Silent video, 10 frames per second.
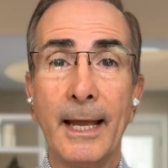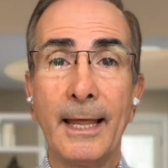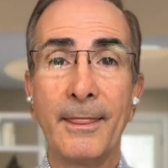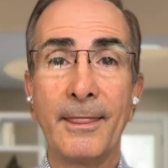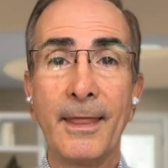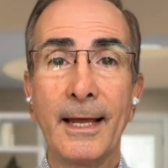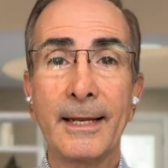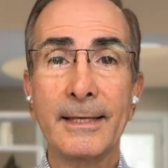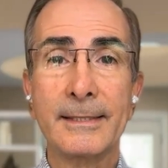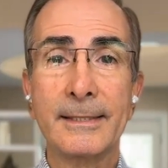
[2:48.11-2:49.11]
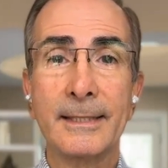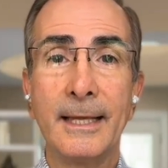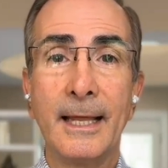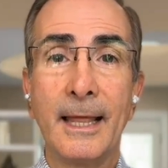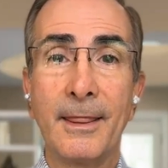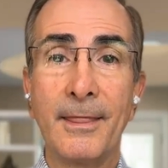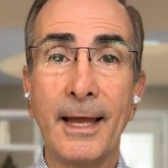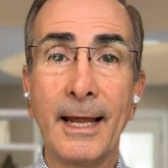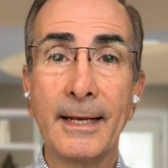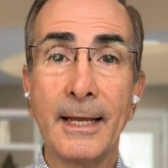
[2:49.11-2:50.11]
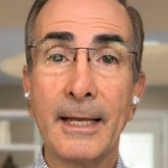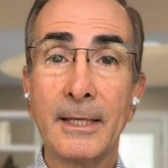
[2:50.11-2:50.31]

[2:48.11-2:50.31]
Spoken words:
And that is that